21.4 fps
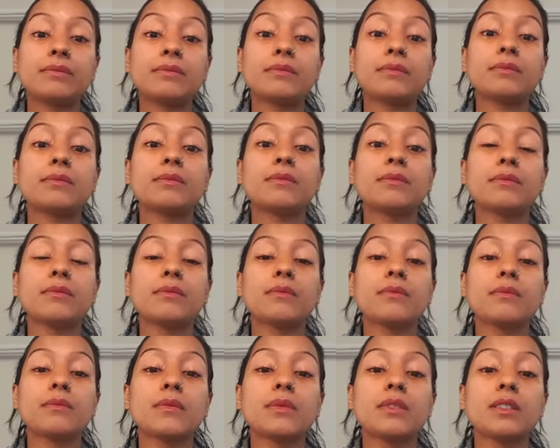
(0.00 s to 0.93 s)

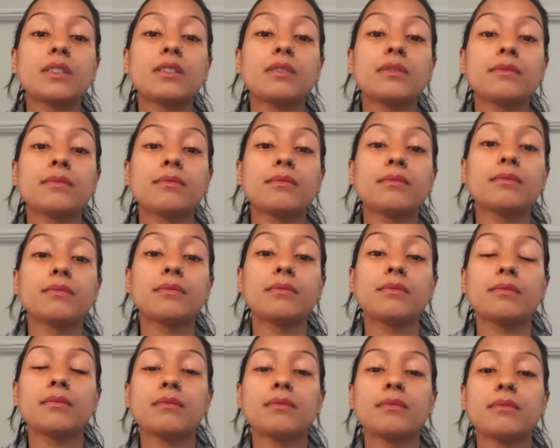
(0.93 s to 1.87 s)

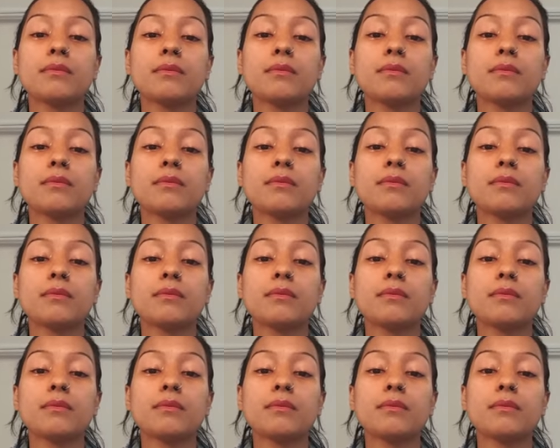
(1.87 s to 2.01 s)
(no one is talking)